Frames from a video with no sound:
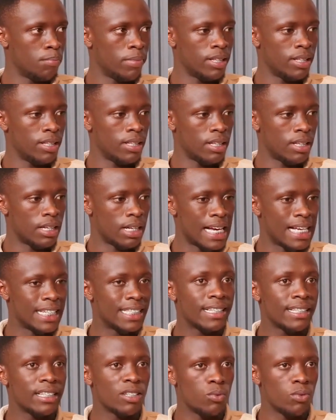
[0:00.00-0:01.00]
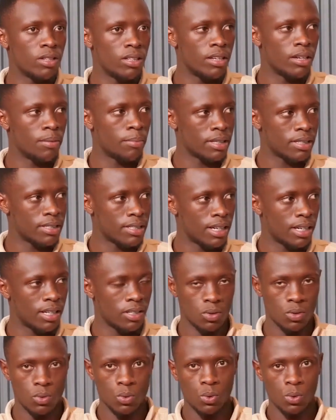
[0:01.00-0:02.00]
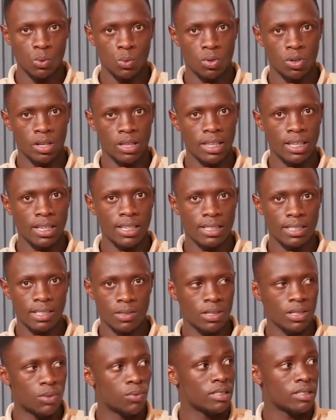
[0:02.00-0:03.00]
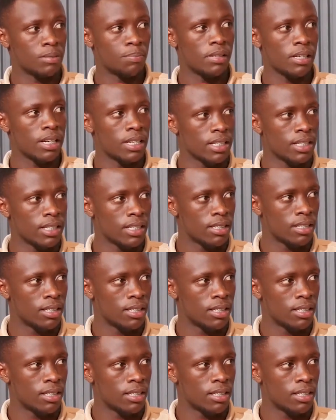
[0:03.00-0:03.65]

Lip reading: but I studied with them at high school, would think it was planned.